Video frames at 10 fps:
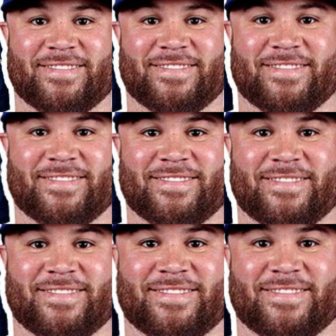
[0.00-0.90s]

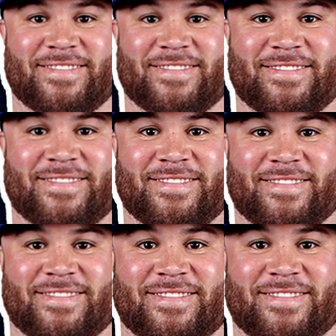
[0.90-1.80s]

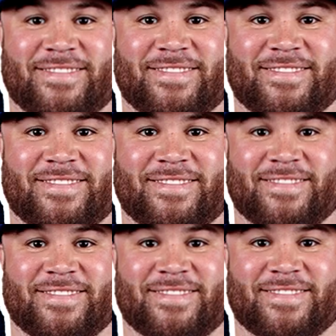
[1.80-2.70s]

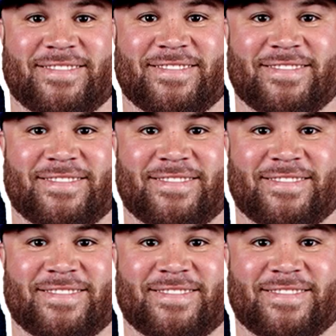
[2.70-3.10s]
This person isn't speaking.